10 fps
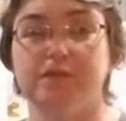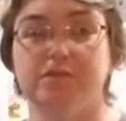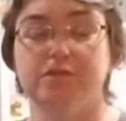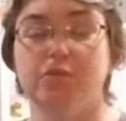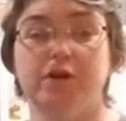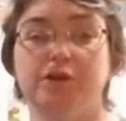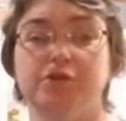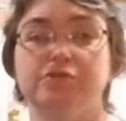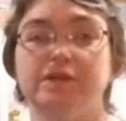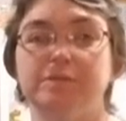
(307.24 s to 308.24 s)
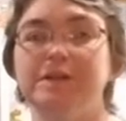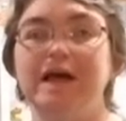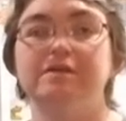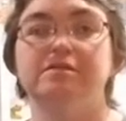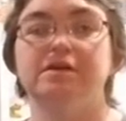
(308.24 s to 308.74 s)
Don't want to use any
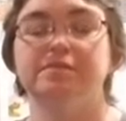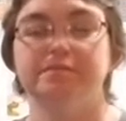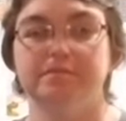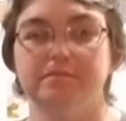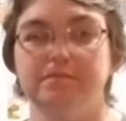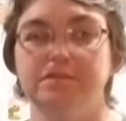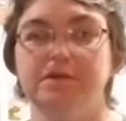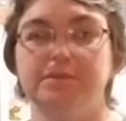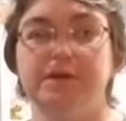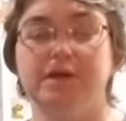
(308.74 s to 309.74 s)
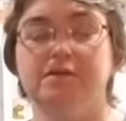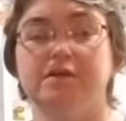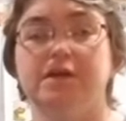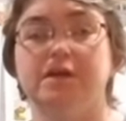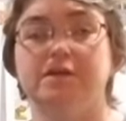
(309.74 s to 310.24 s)
plastic, because
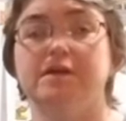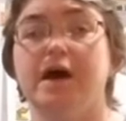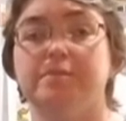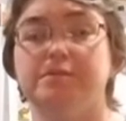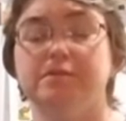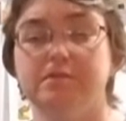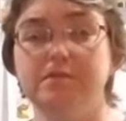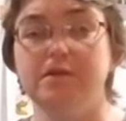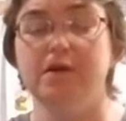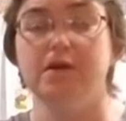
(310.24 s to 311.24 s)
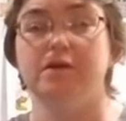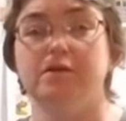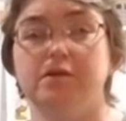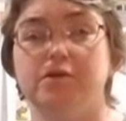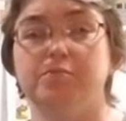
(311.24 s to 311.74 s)
it can adapt
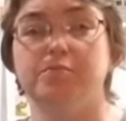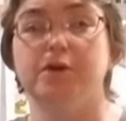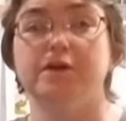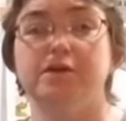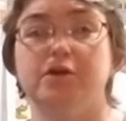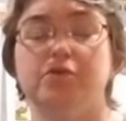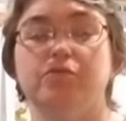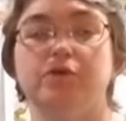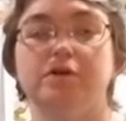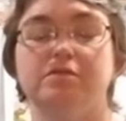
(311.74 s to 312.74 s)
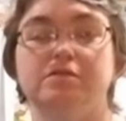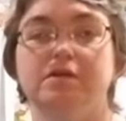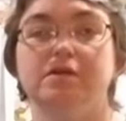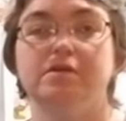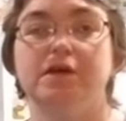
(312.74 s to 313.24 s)
your bread dough will
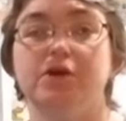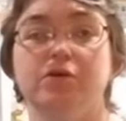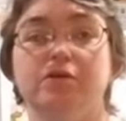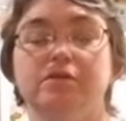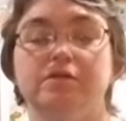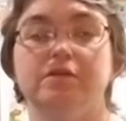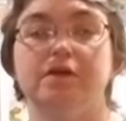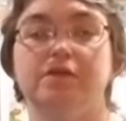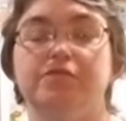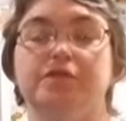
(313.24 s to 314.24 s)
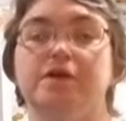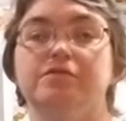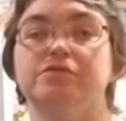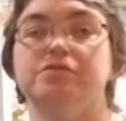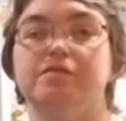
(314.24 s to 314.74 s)
take on the
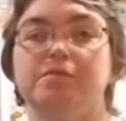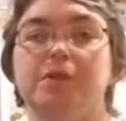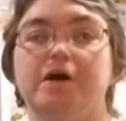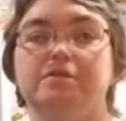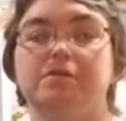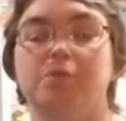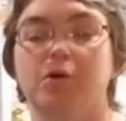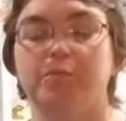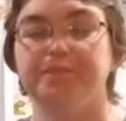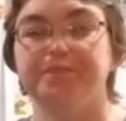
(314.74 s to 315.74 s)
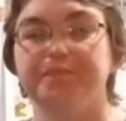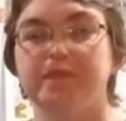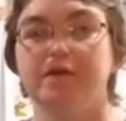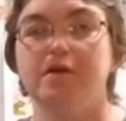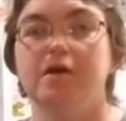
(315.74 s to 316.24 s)
flavors of a plastic mold.
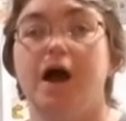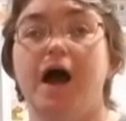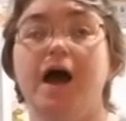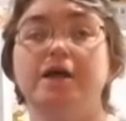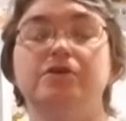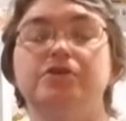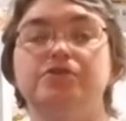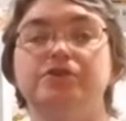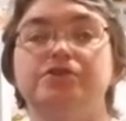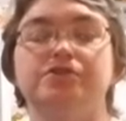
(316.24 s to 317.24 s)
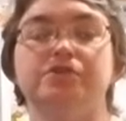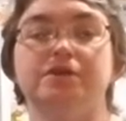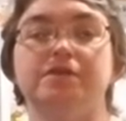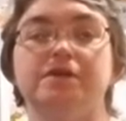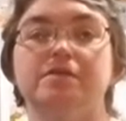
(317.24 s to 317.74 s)
I usually just leave
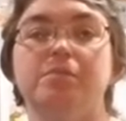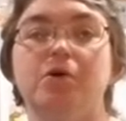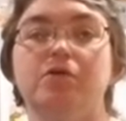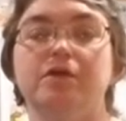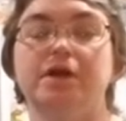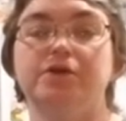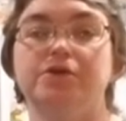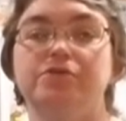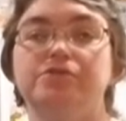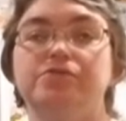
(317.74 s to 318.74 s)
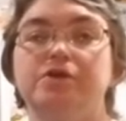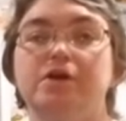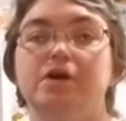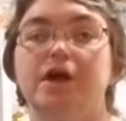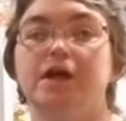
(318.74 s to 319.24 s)
it in the bowl that I use,
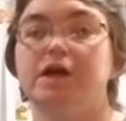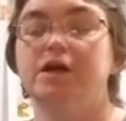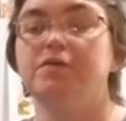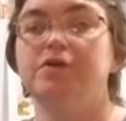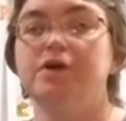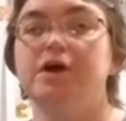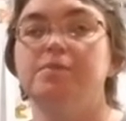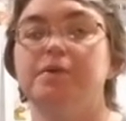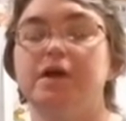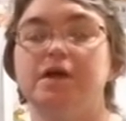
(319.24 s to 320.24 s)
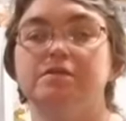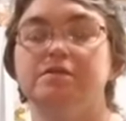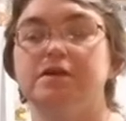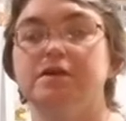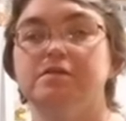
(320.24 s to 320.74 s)
and I cover it up and
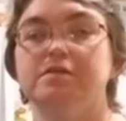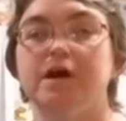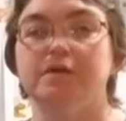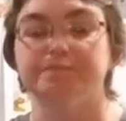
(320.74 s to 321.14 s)
set it aside.